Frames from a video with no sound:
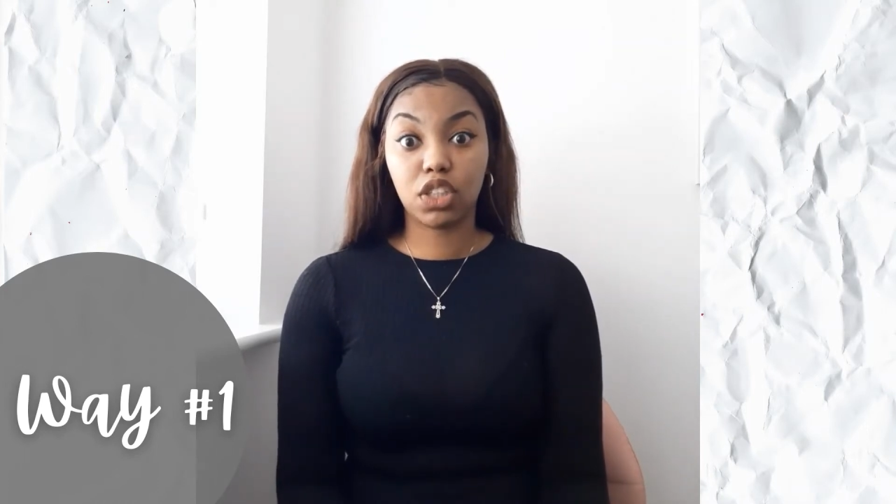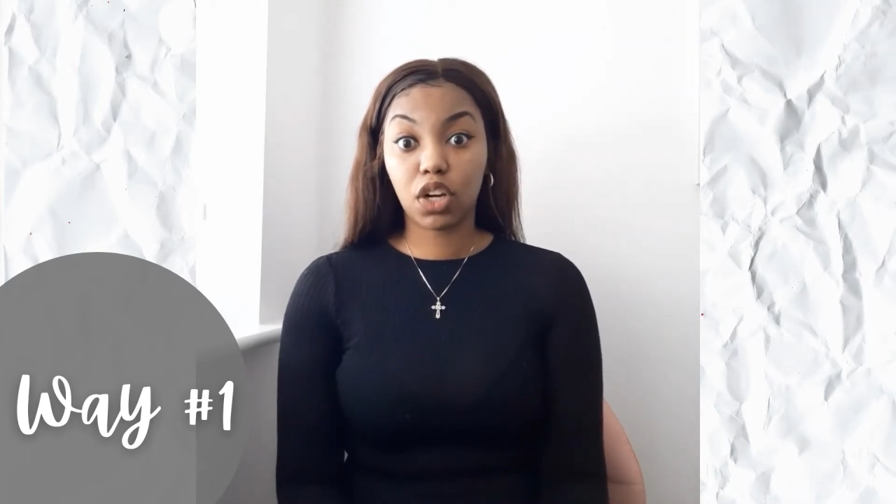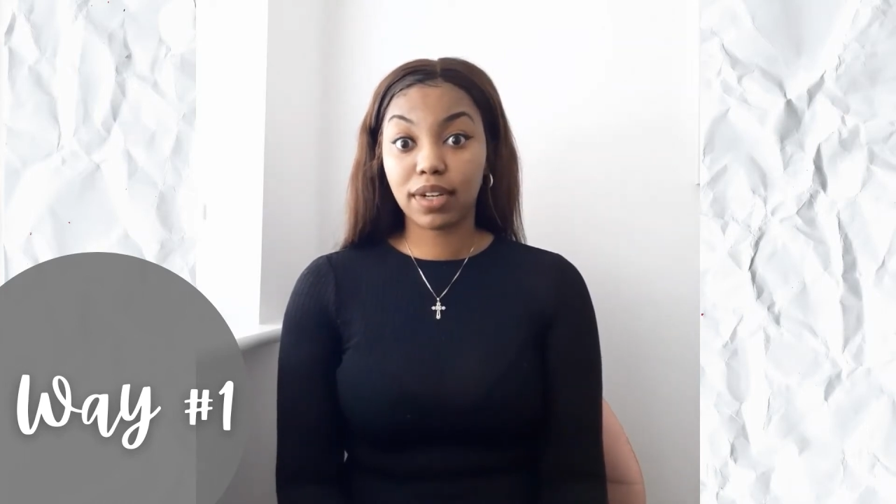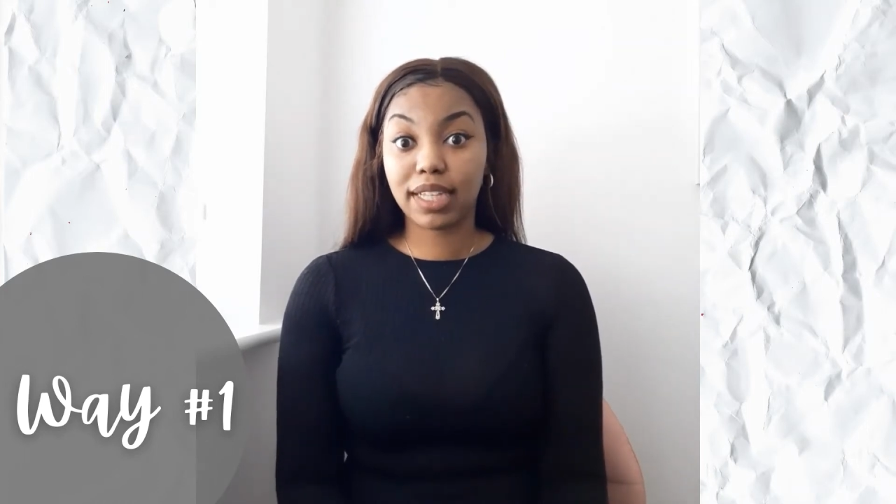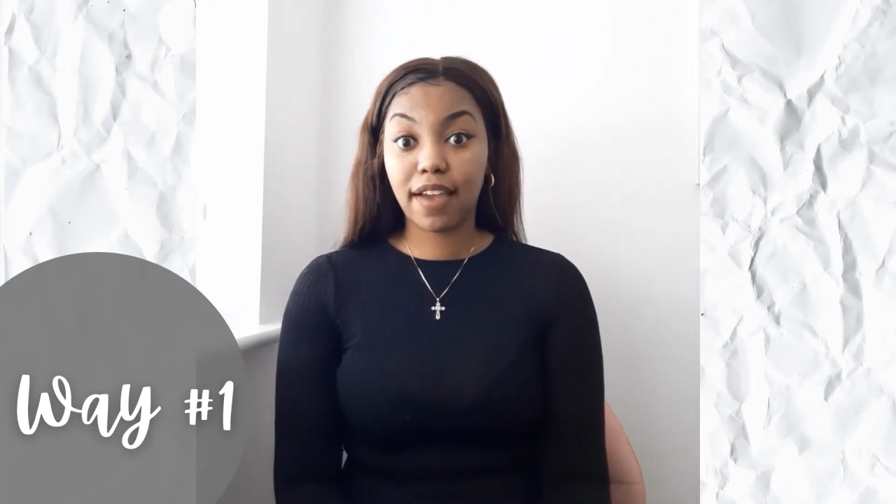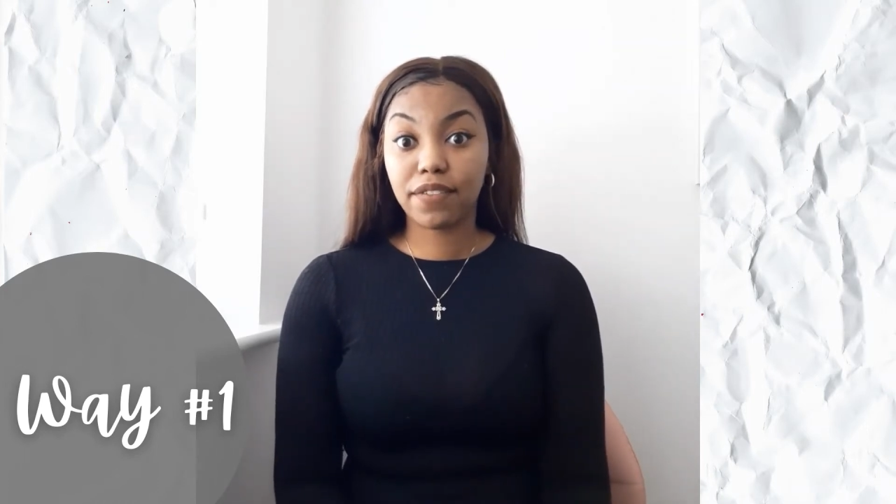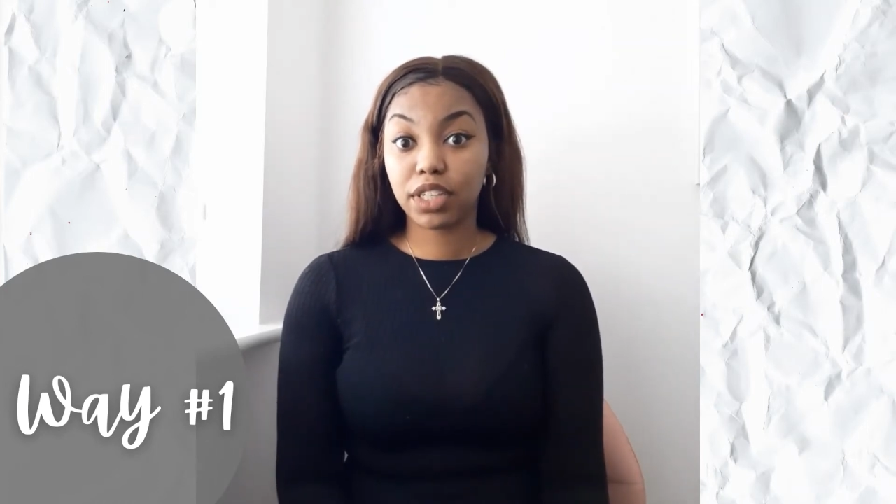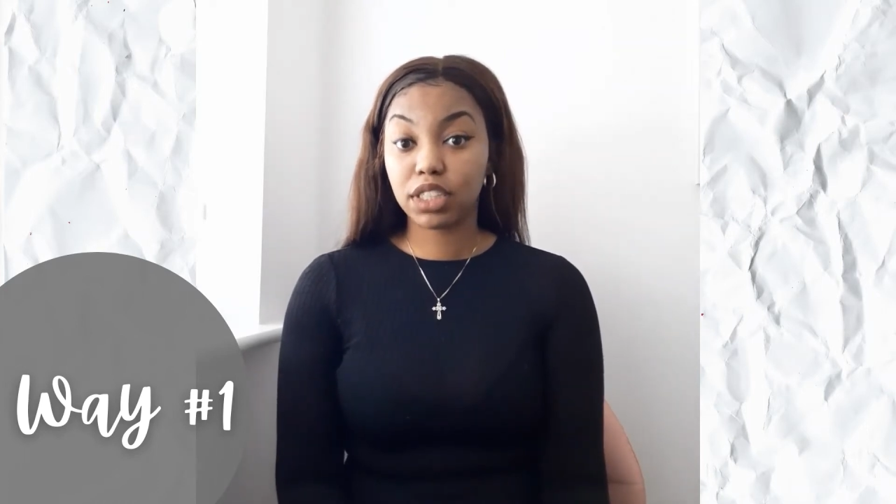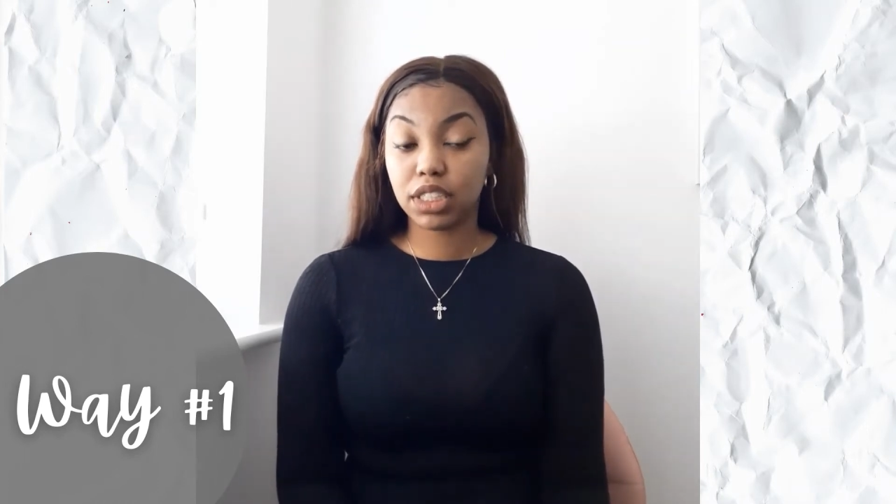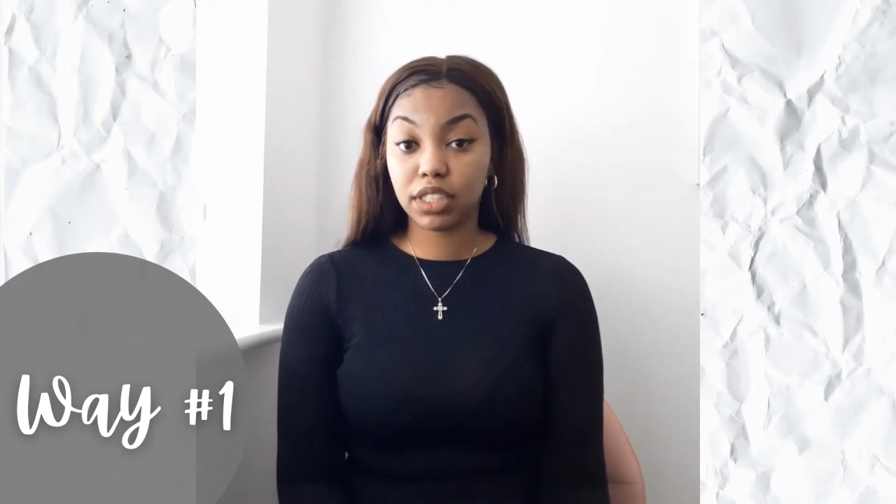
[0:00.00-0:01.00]
during that
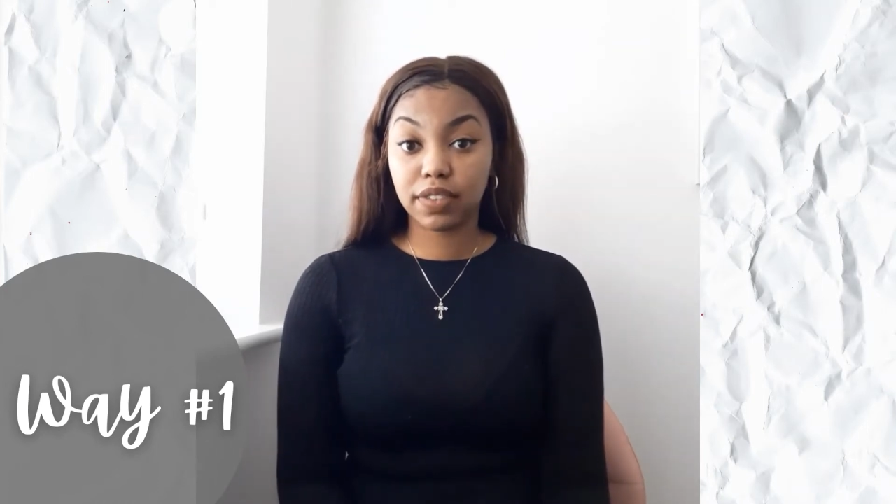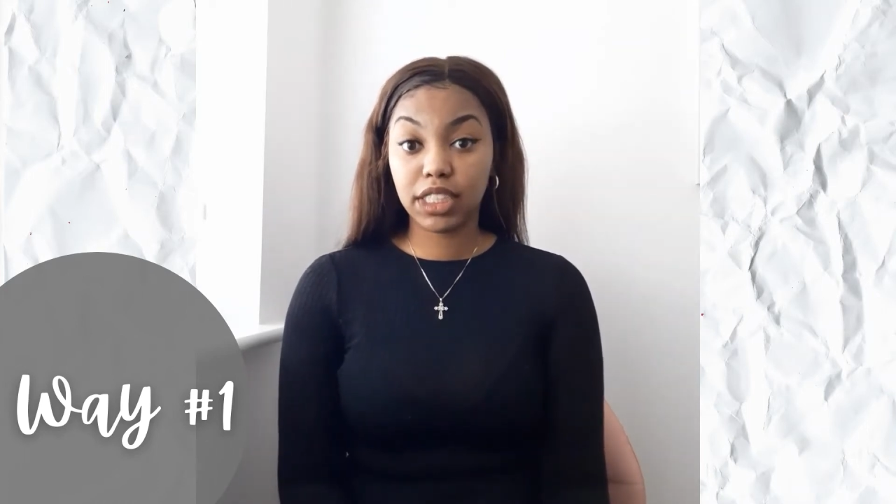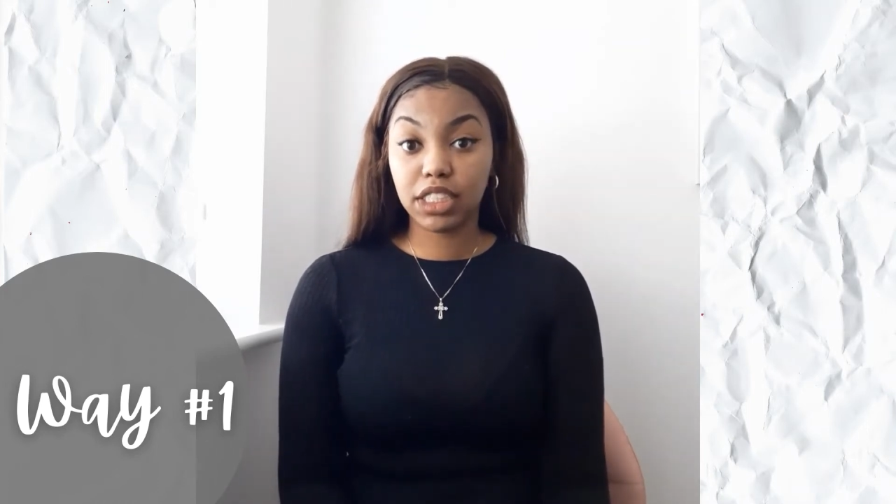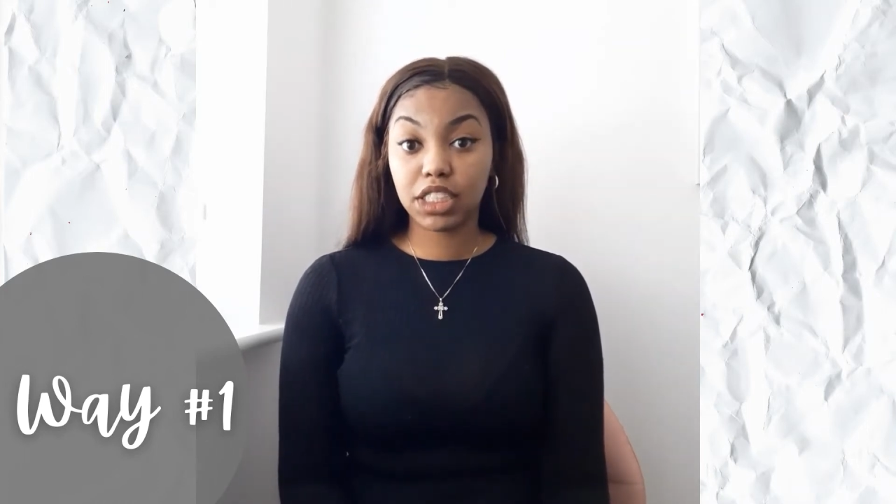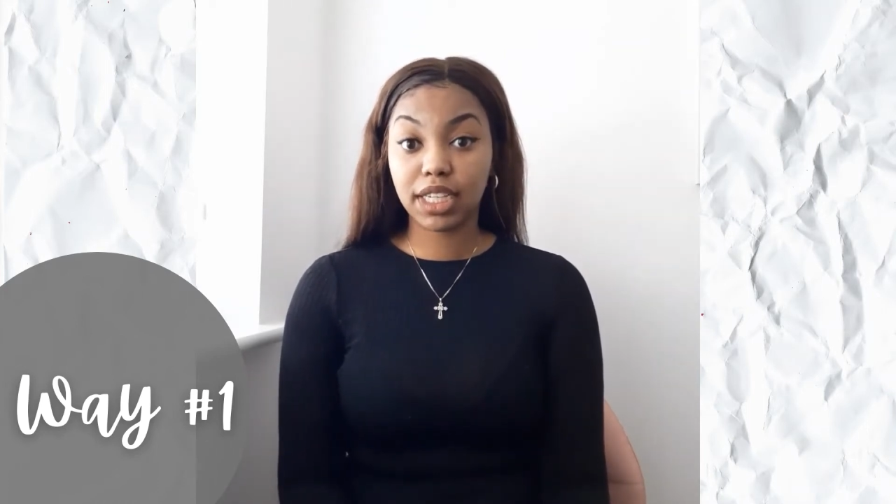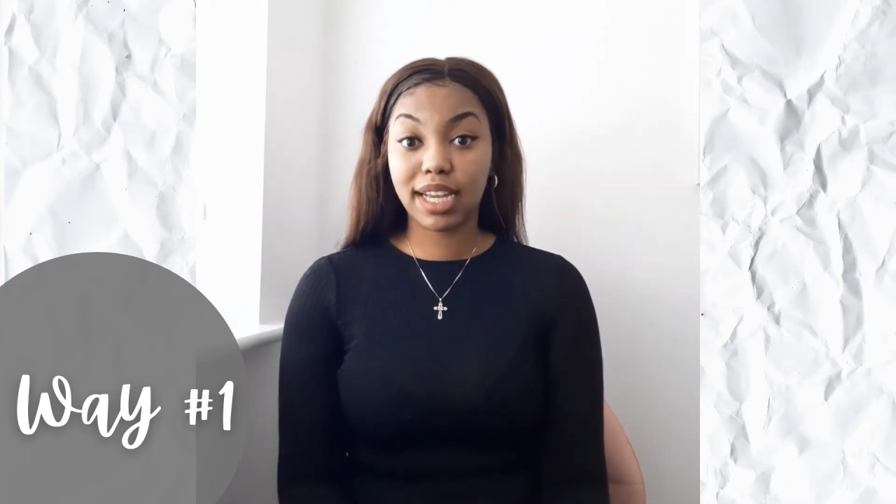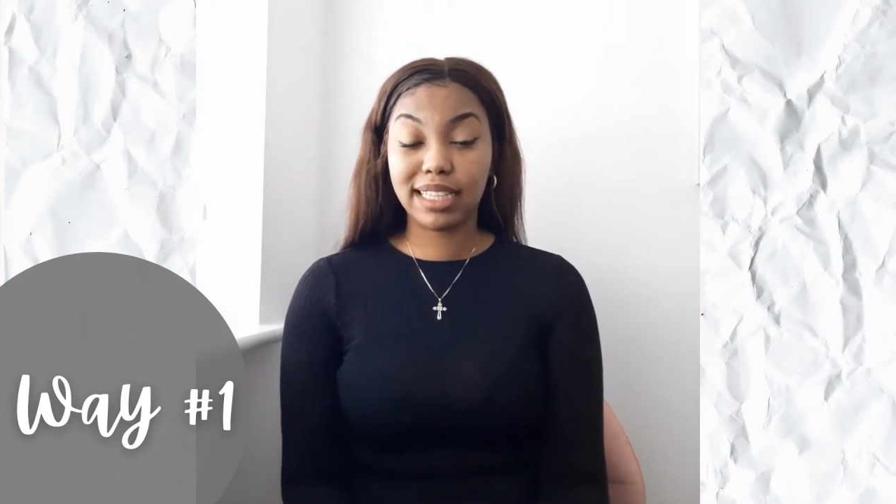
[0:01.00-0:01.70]
first year of teaching,